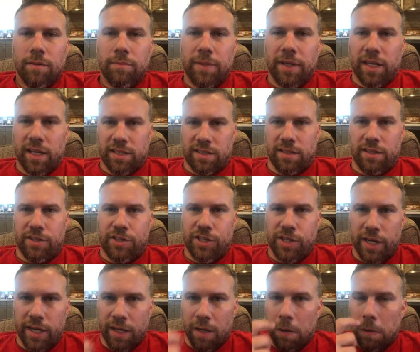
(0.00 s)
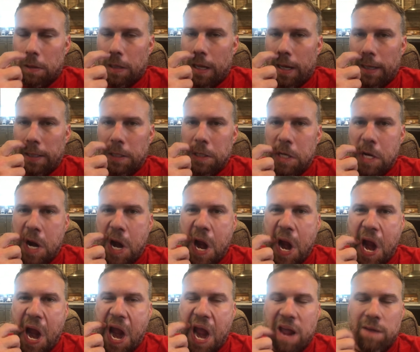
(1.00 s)
because of the shitty O line.
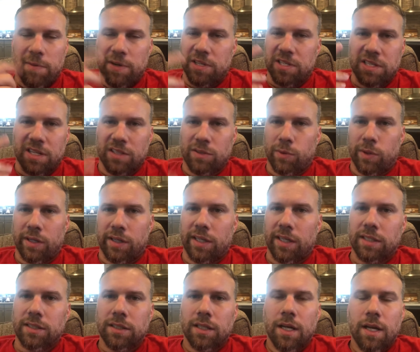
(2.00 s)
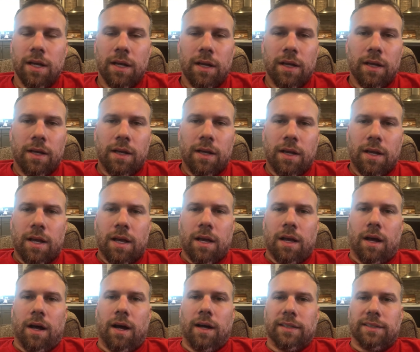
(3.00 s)
I mean, it just is what it is.
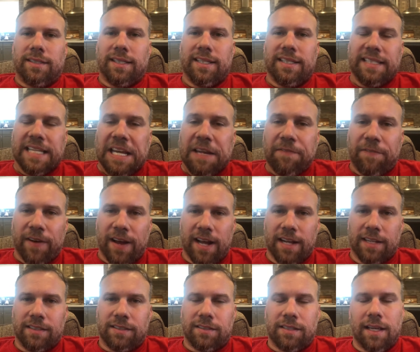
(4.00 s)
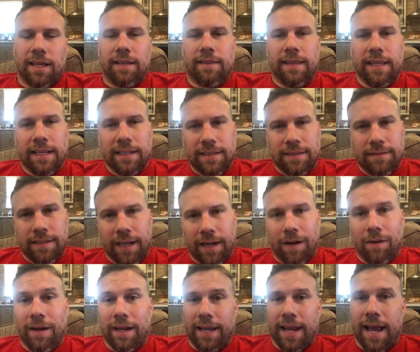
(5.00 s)
On to the defense. I think, you
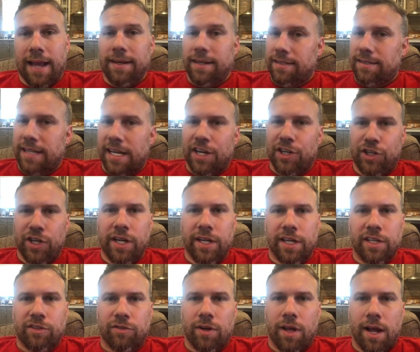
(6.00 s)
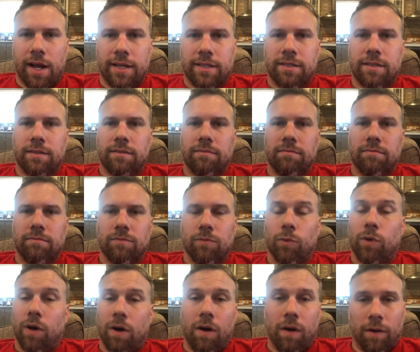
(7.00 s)
know, again, doesn't take a genius to realize
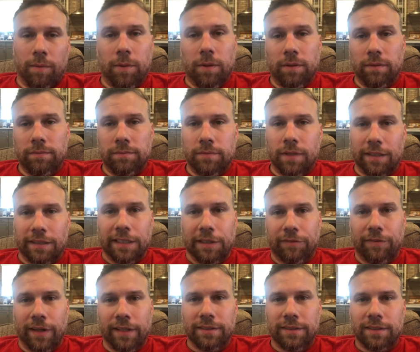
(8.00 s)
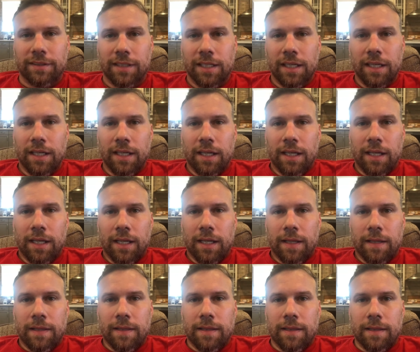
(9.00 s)
we're horrible on defense.
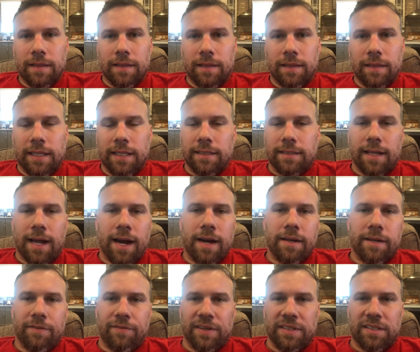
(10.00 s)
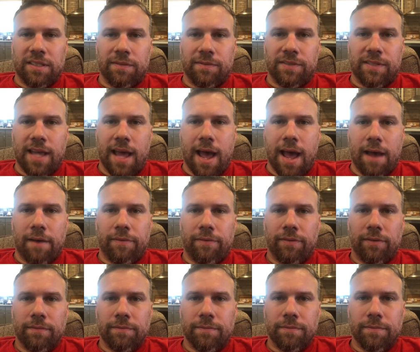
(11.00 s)
The entire defensive
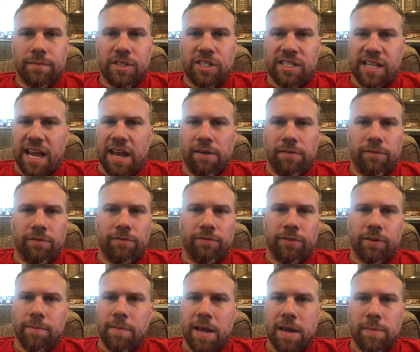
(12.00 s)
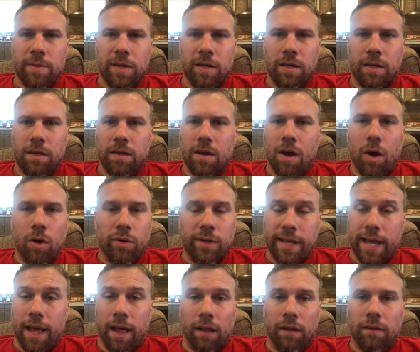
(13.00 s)
staff, save for maybe
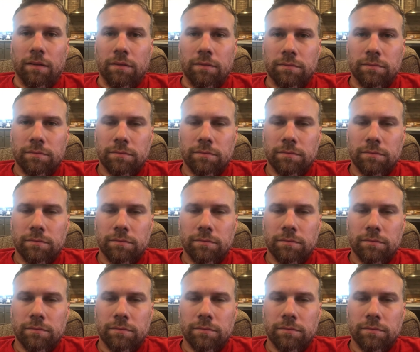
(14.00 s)
Odell,